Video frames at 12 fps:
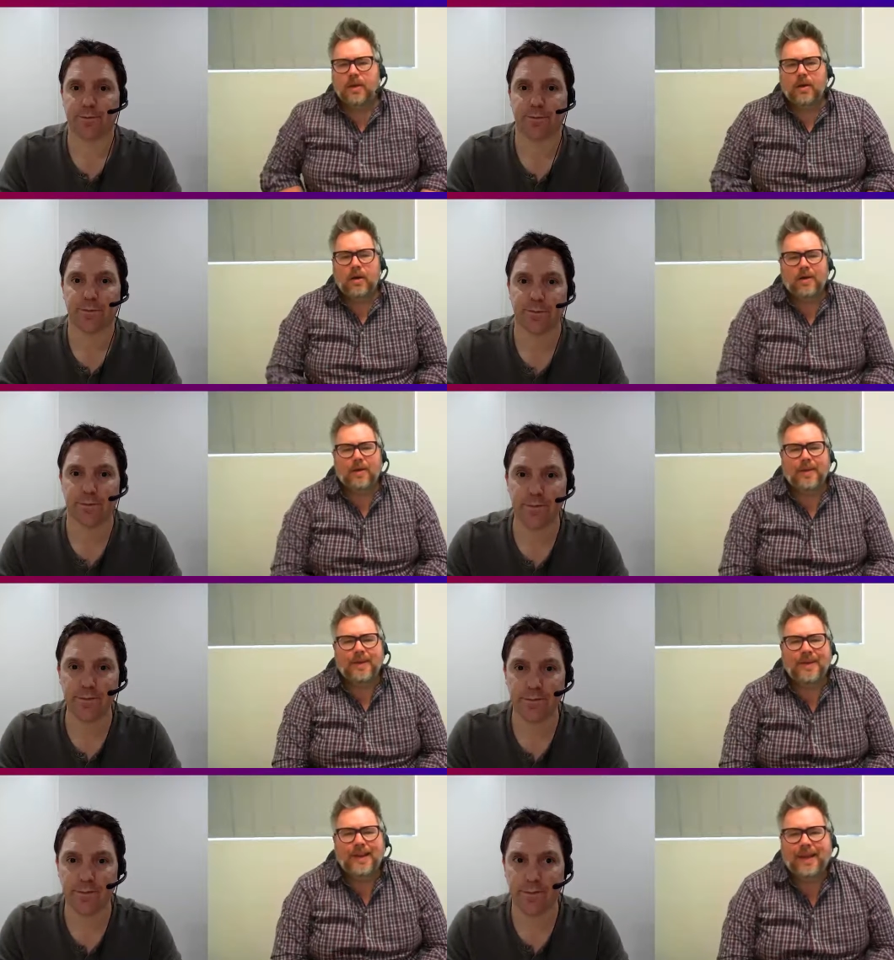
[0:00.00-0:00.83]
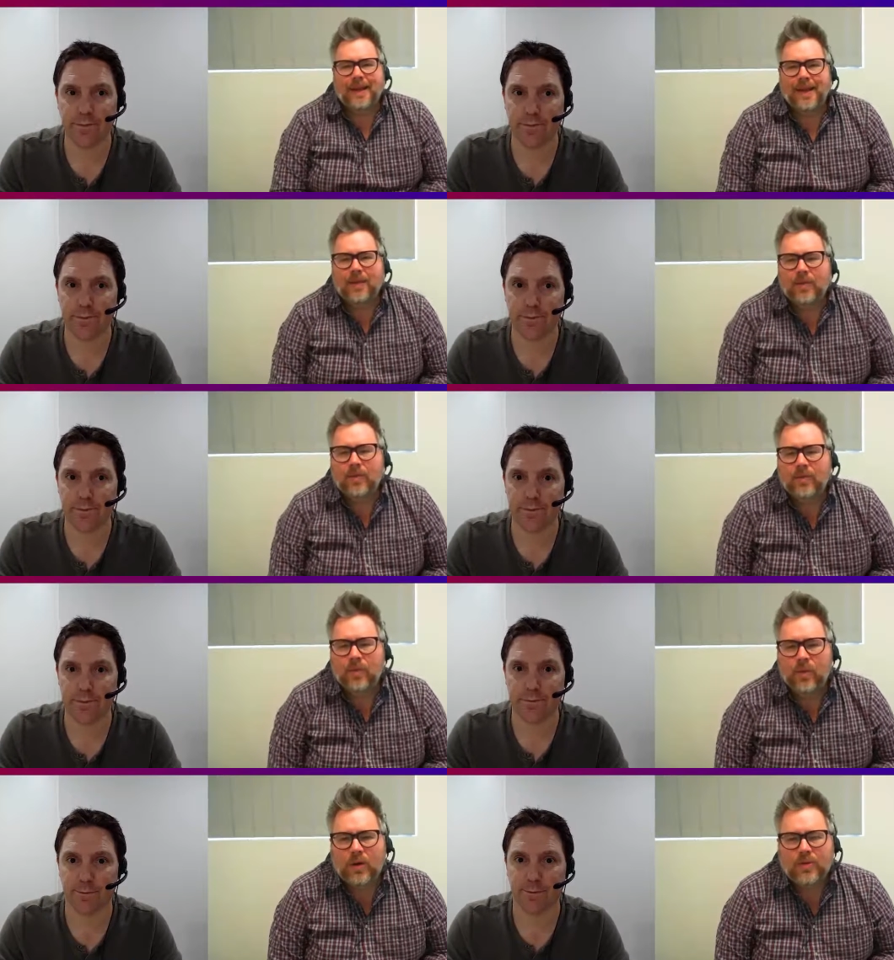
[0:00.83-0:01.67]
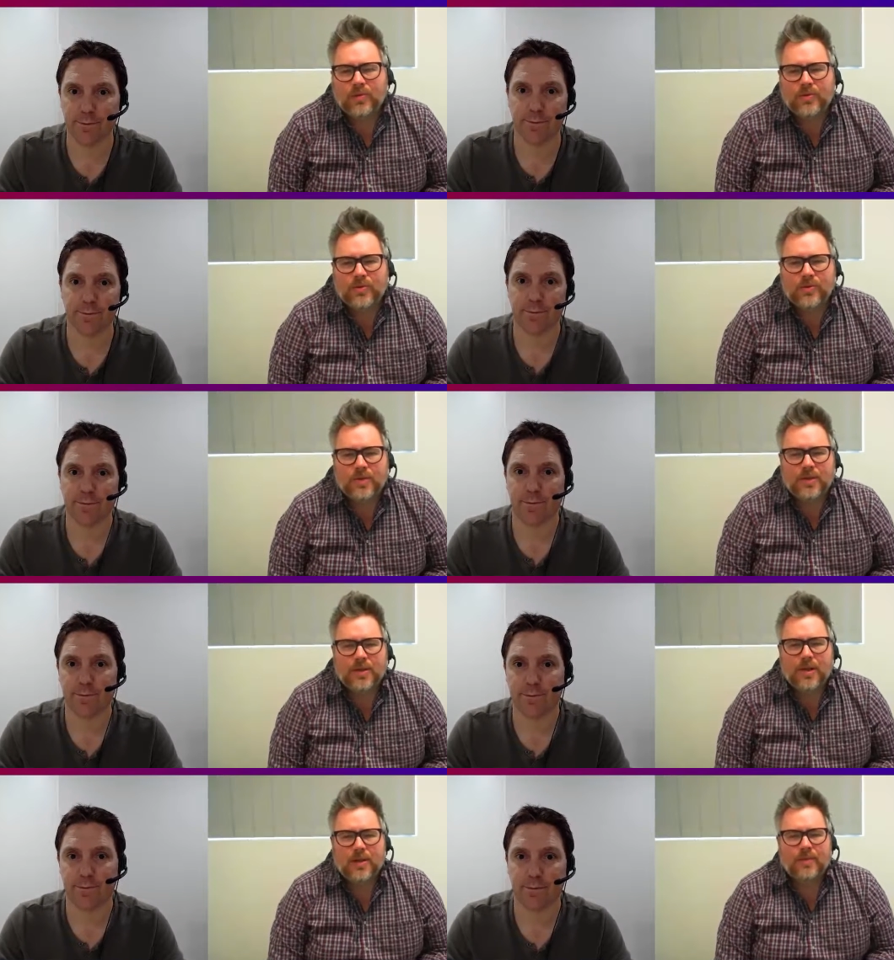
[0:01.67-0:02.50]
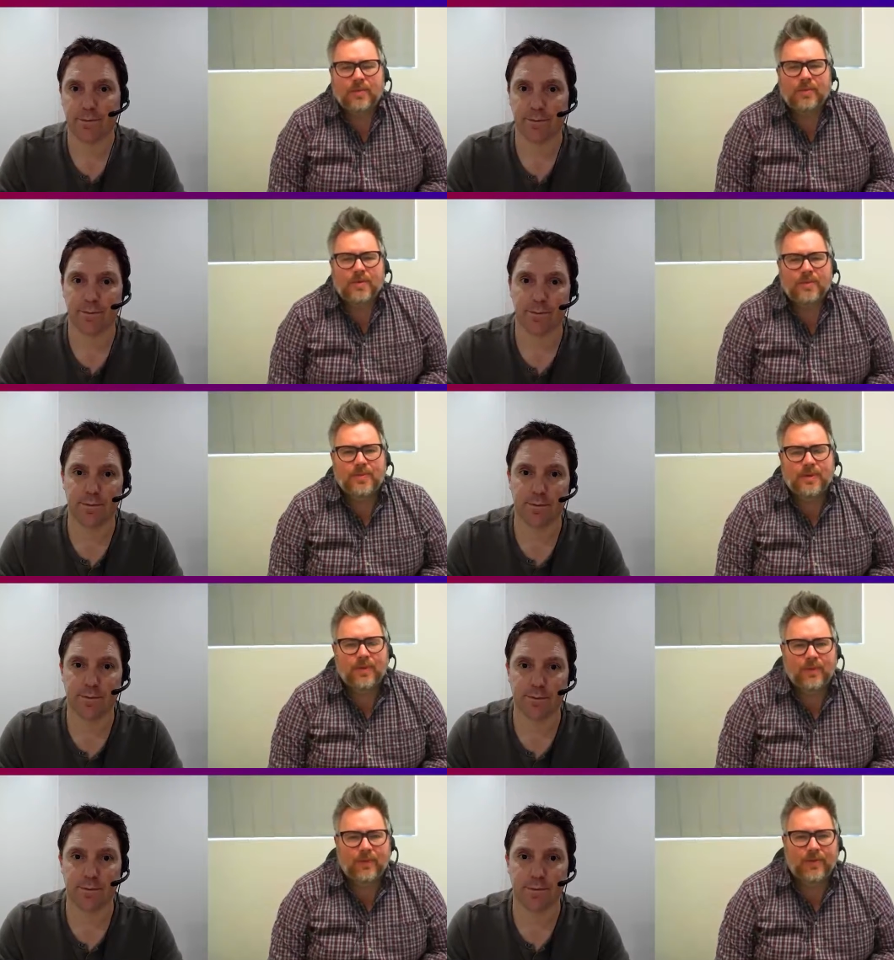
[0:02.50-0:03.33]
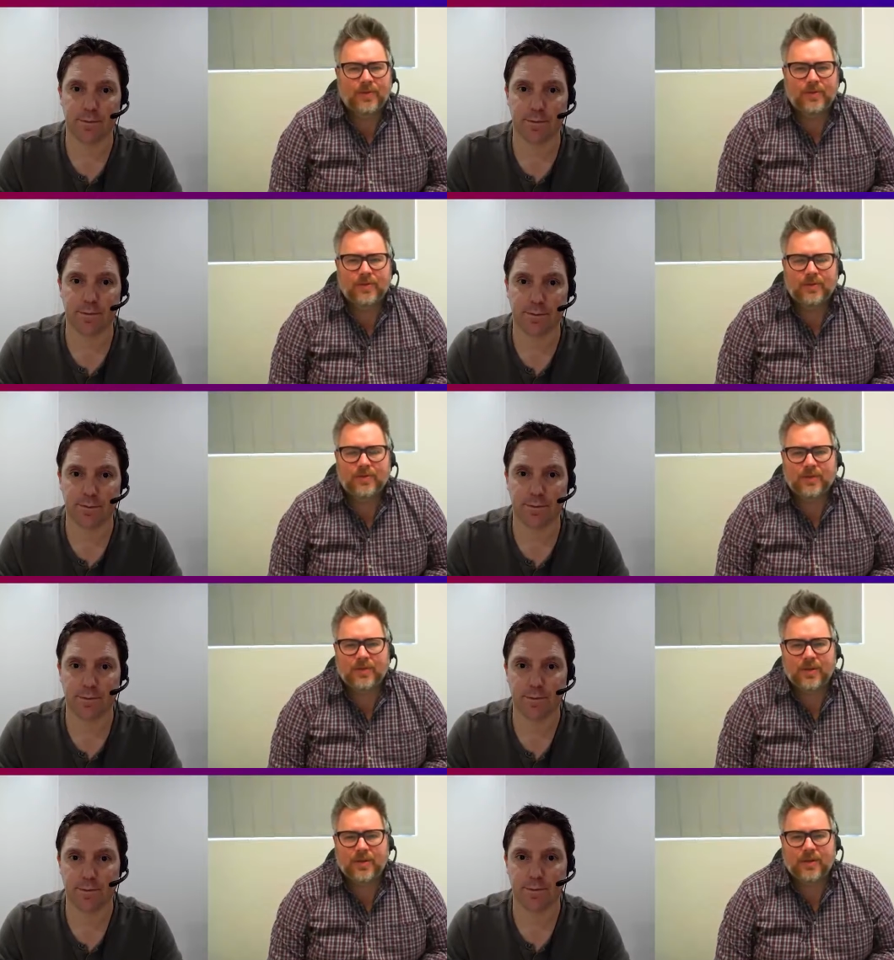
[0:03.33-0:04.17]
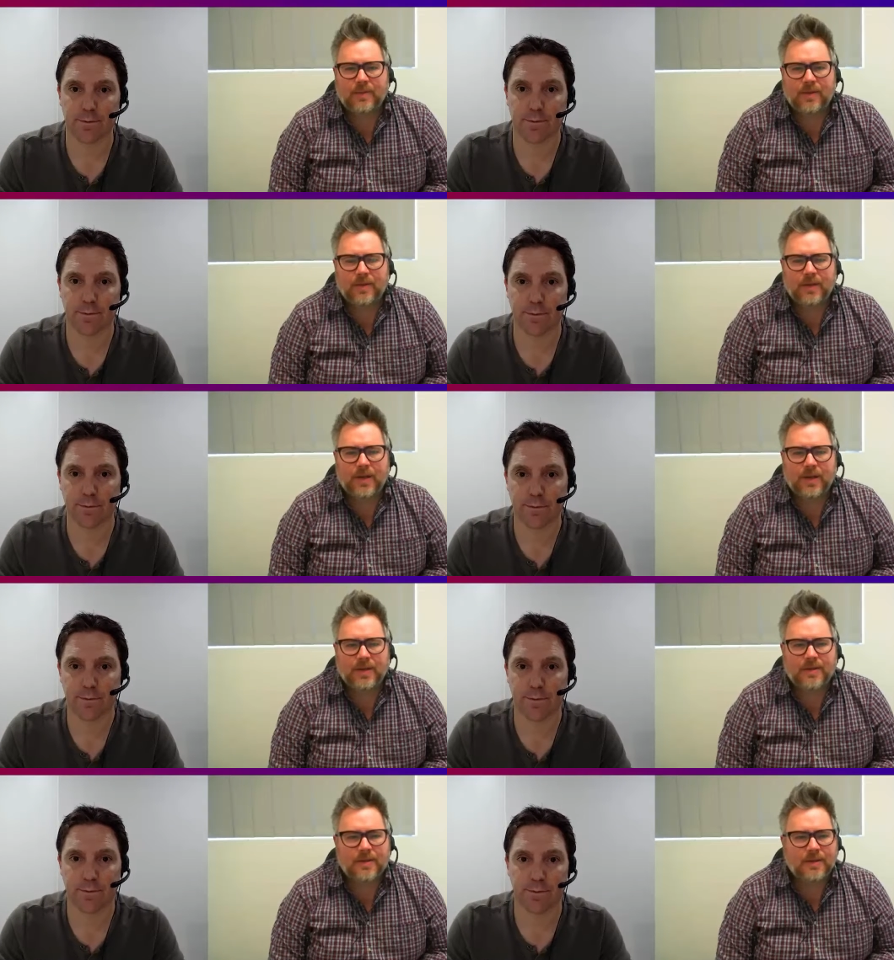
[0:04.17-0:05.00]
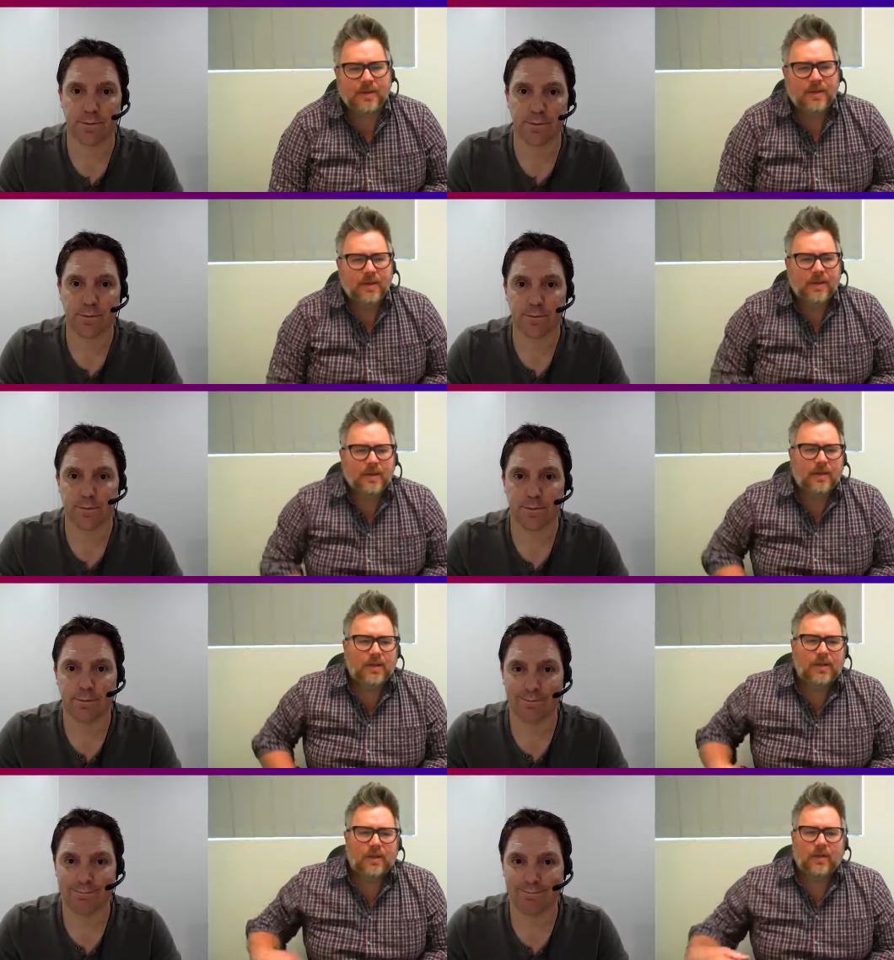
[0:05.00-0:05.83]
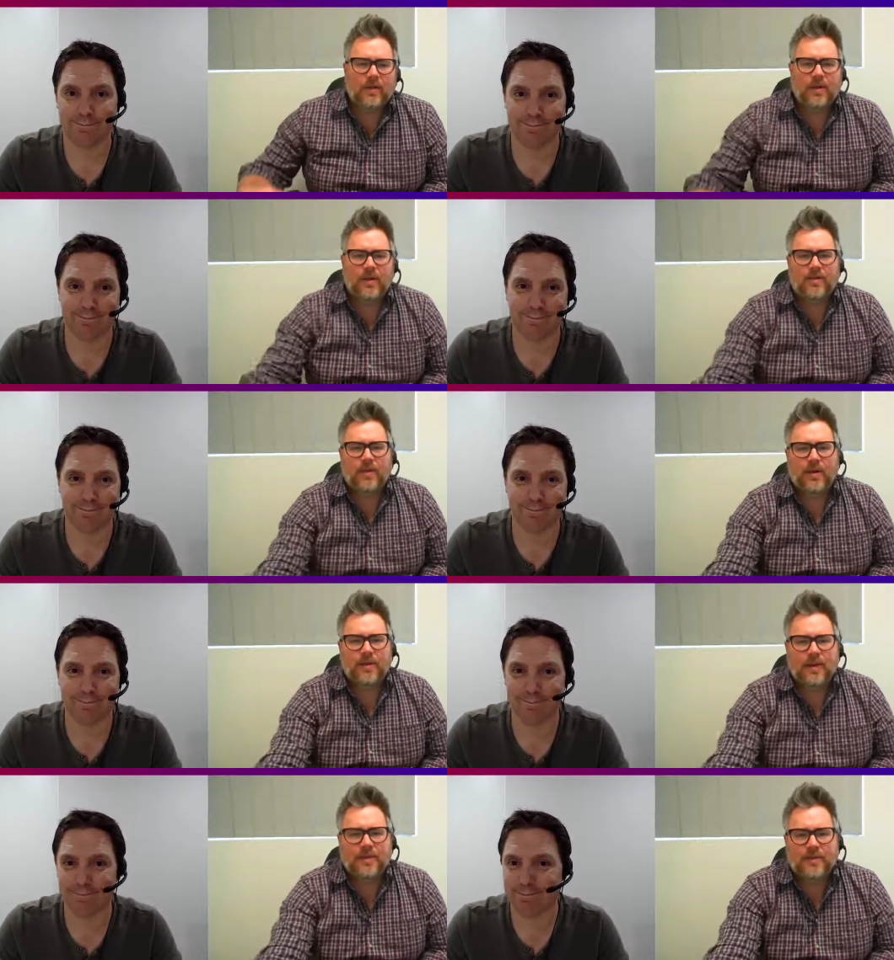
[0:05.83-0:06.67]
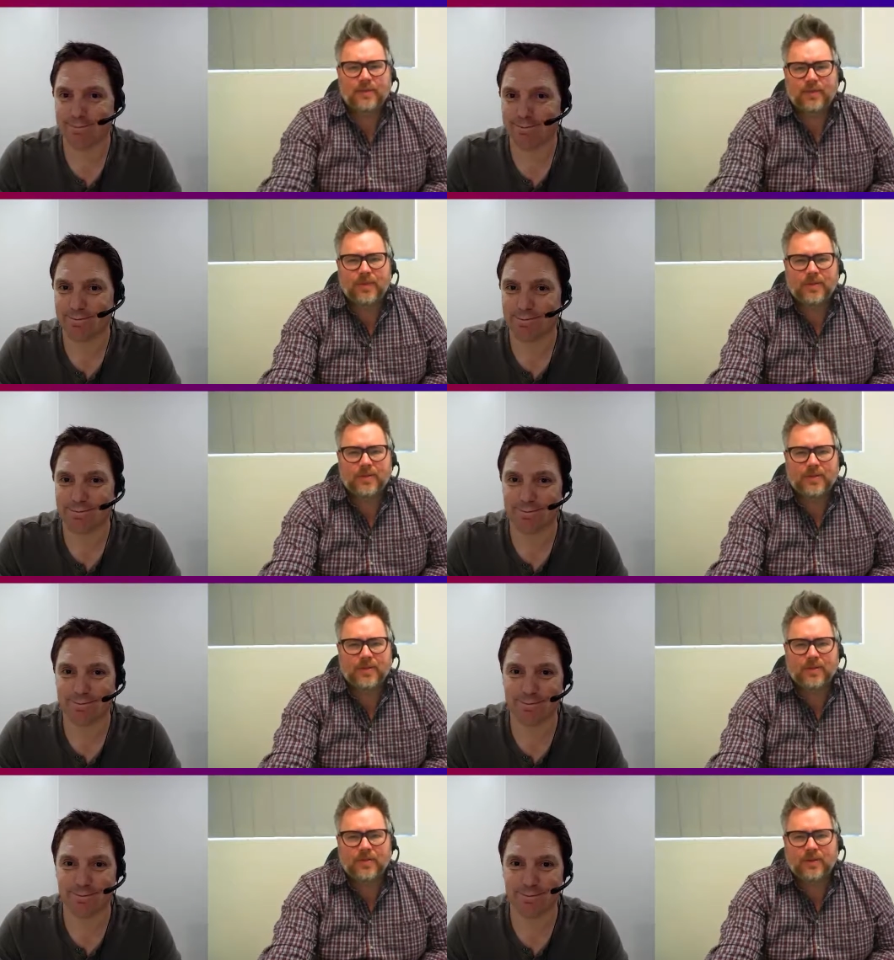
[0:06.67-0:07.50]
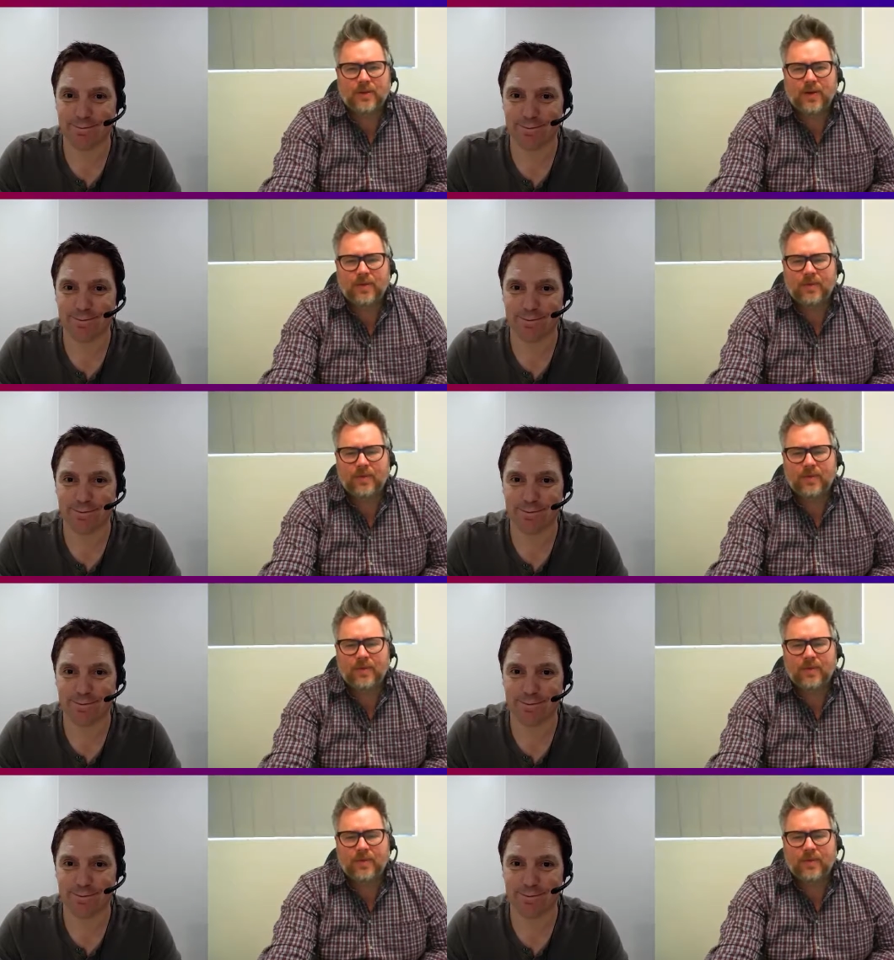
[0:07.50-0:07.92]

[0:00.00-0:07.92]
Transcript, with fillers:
Speaker 1: Hi everyone, and uh, welcome to the uh, Brisbane Professionals uh, podcast. Uh, I am Craig Mason from SMS Law, and I have